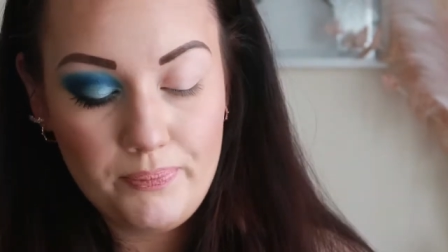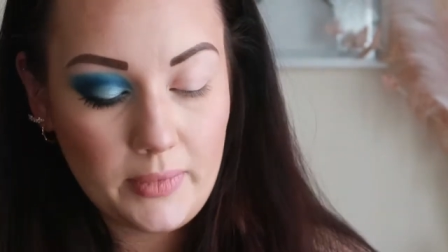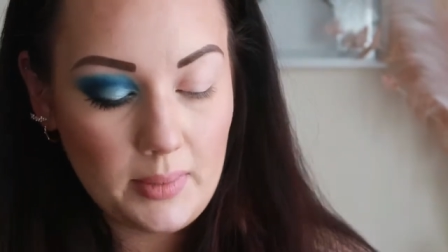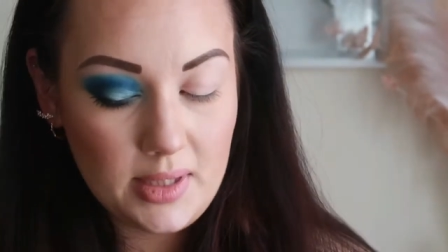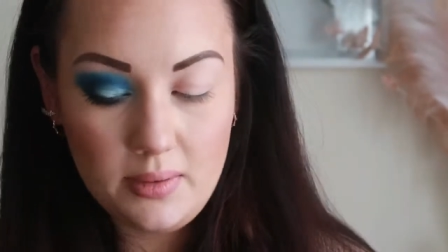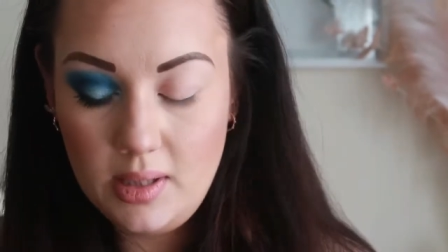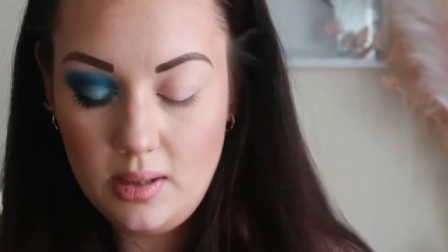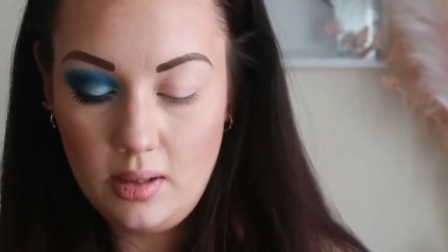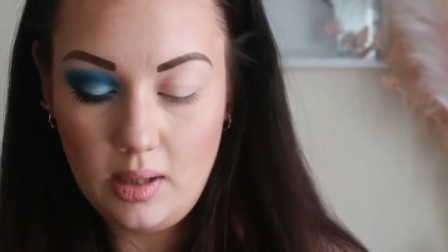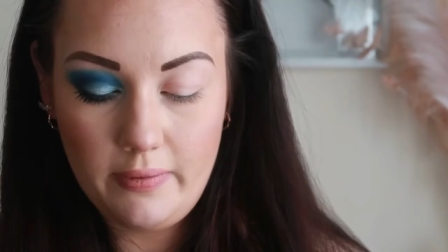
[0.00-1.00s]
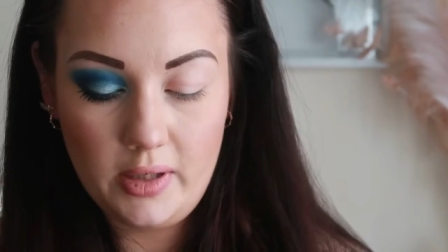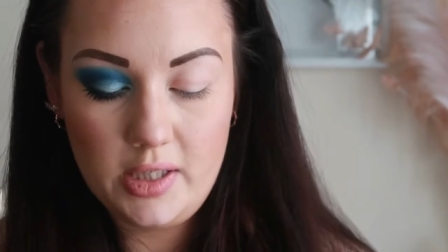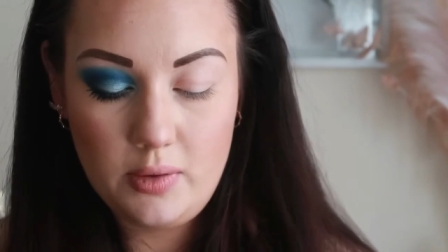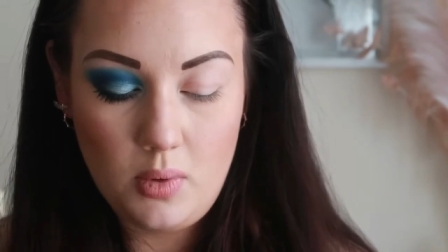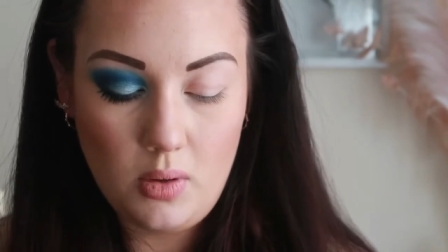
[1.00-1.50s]
Let me see what they look like if I
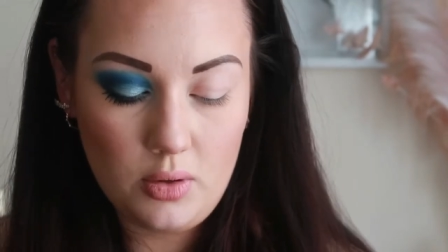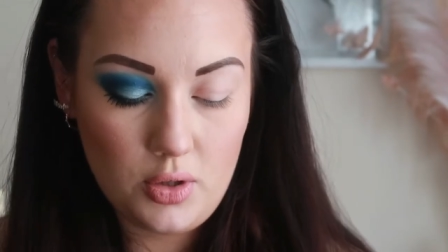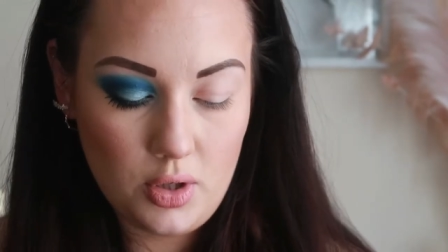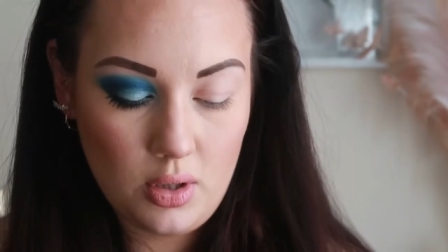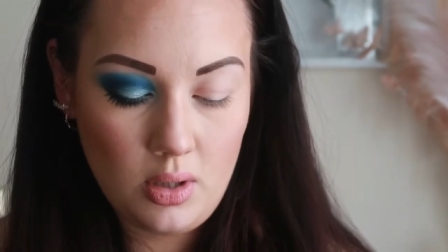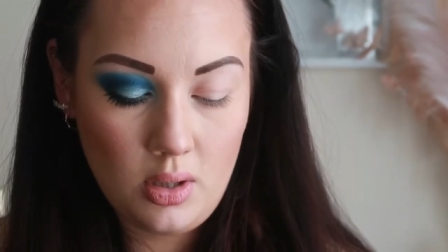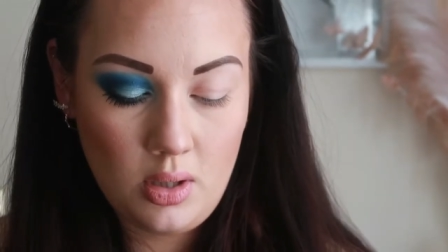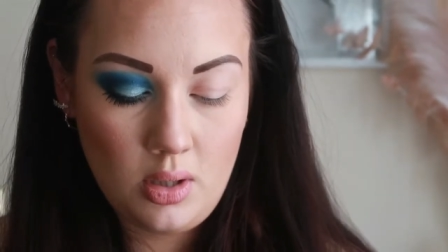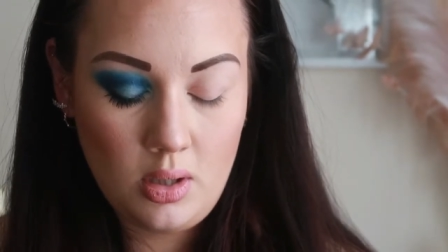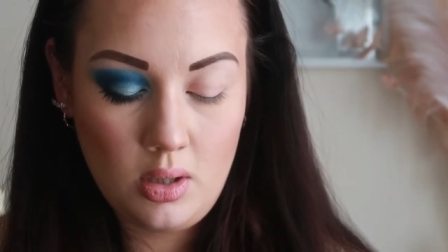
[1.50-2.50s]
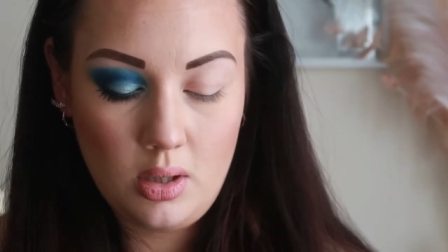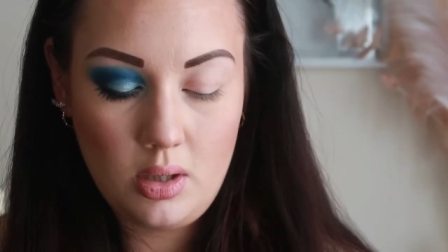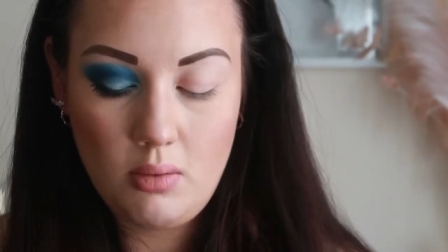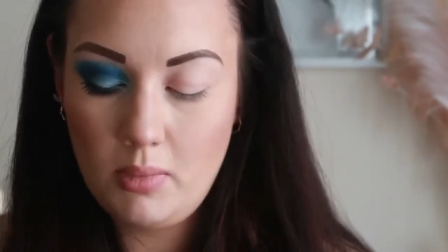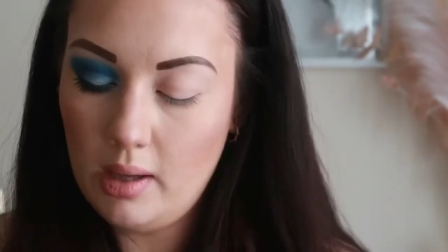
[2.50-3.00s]
swatch.
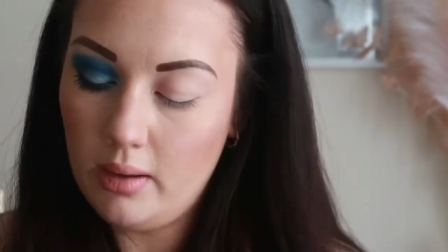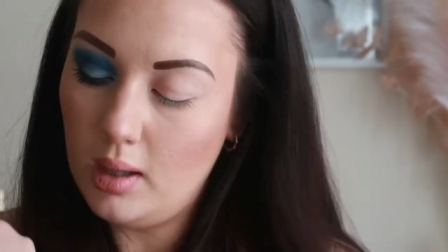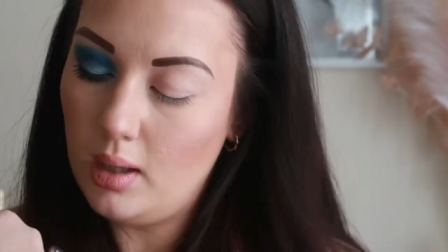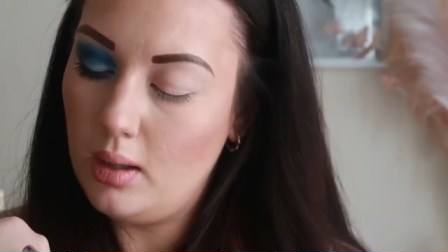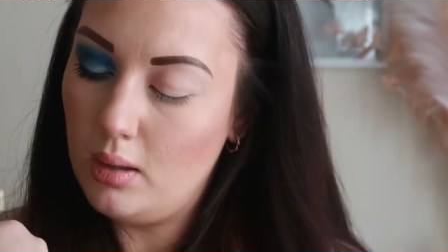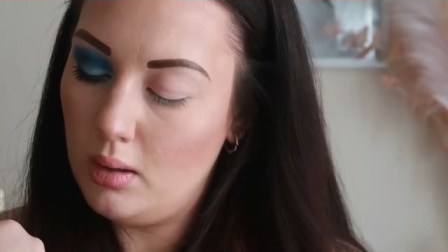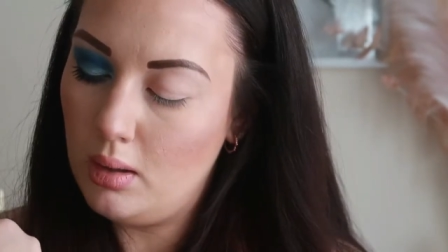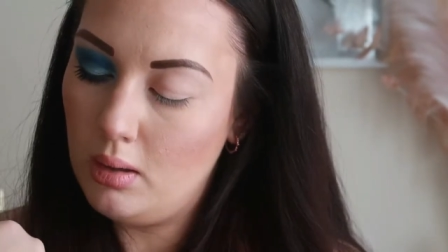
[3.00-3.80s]
Look at my other hand.